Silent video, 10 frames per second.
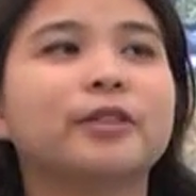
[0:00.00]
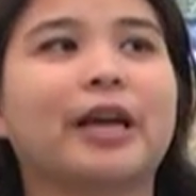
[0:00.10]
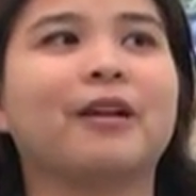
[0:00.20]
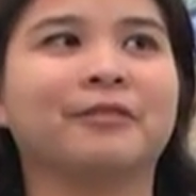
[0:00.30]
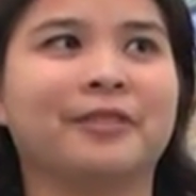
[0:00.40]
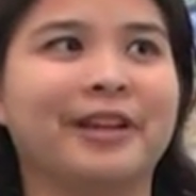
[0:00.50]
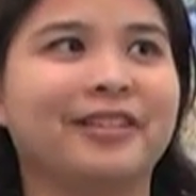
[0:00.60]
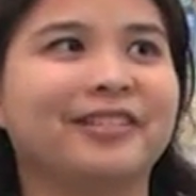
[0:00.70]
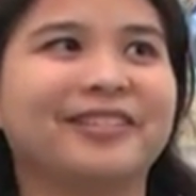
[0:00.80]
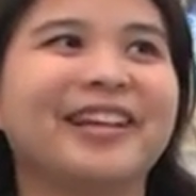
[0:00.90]
It was
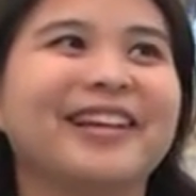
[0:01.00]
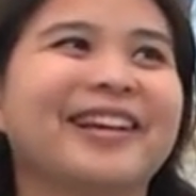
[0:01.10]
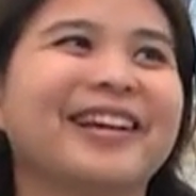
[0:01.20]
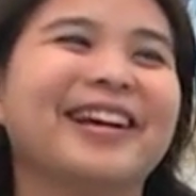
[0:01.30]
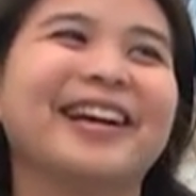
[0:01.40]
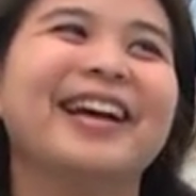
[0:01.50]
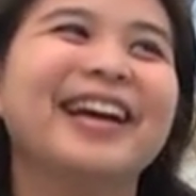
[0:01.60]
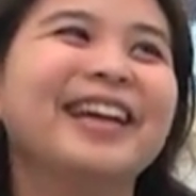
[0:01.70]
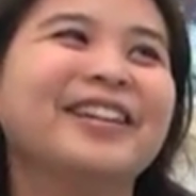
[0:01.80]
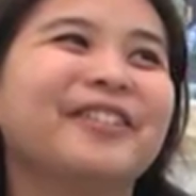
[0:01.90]
countless.
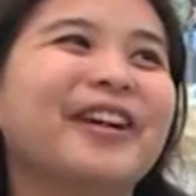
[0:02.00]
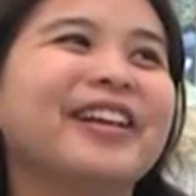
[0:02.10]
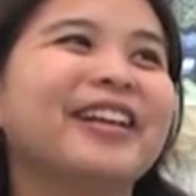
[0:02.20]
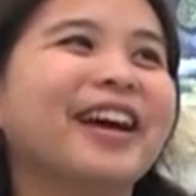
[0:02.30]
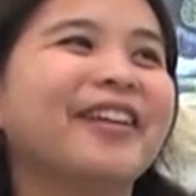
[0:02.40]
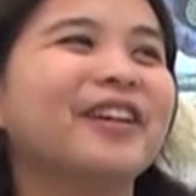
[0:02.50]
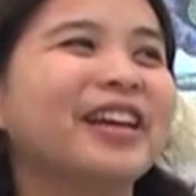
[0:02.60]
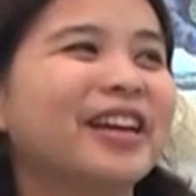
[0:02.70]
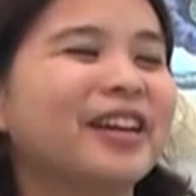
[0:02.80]
Right now,